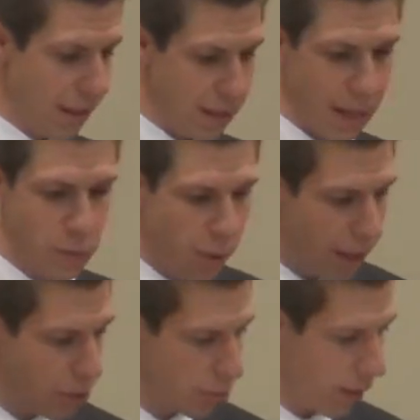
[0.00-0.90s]
That's
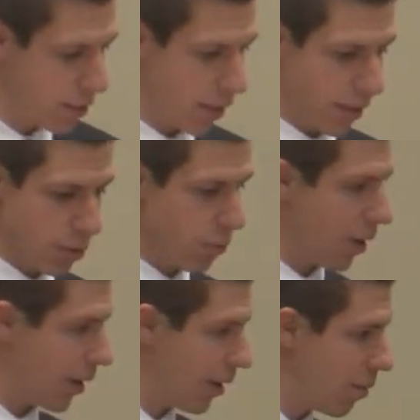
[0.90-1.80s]
why it's translated this
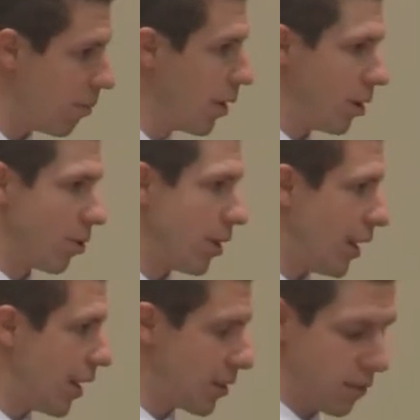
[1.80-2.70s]
way in your
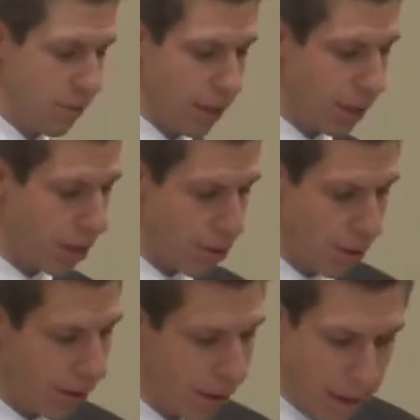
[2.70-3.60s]
ESV, in
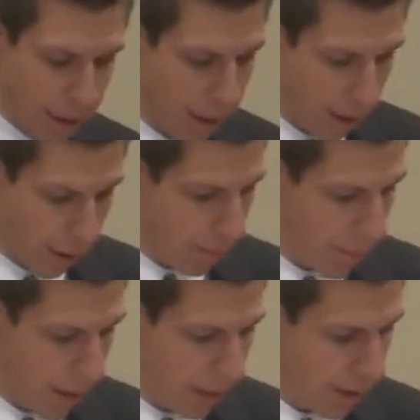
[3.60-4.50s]
your
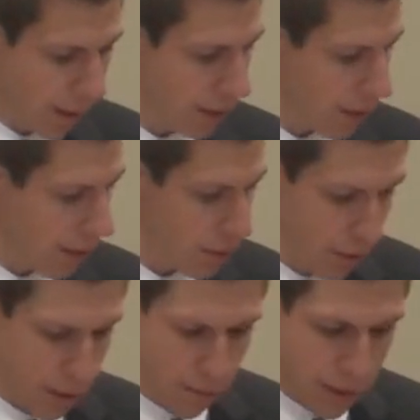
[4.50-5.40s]
um,
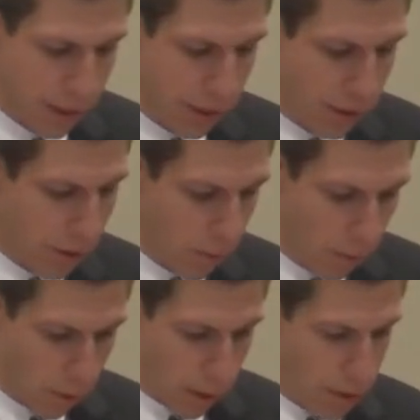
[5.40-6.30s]
NKJV,
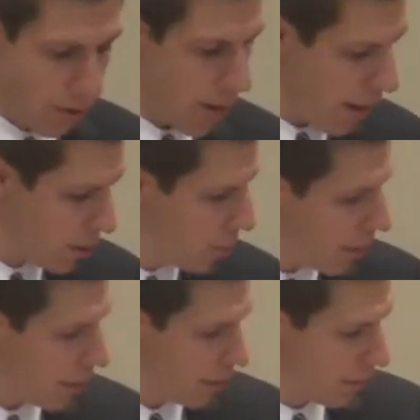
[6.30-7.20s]
or in your
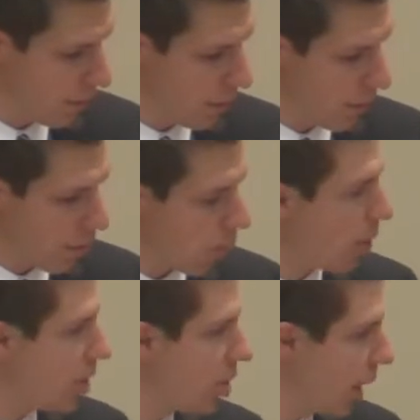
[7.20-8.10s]
NASB.
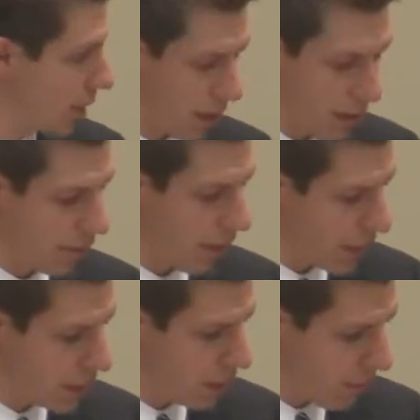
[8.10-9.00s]
Reject a
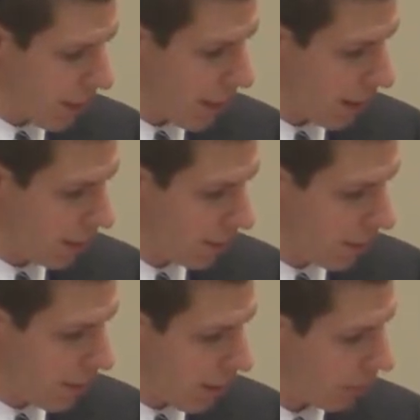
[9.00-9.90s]
divisive man
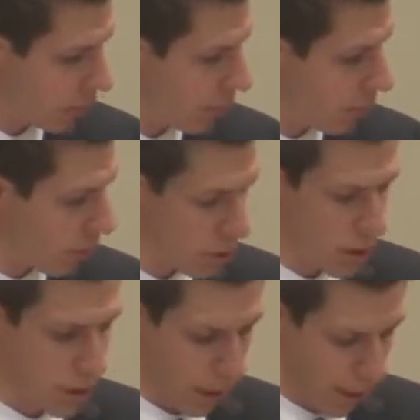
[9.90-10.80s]
after the first
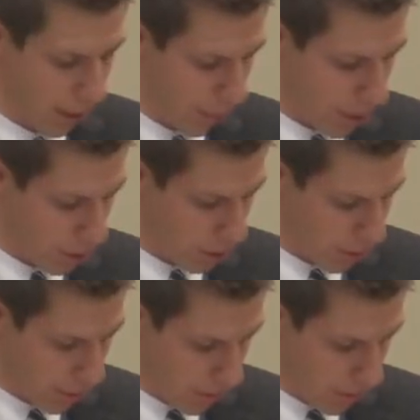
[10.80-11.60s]
and second admonition.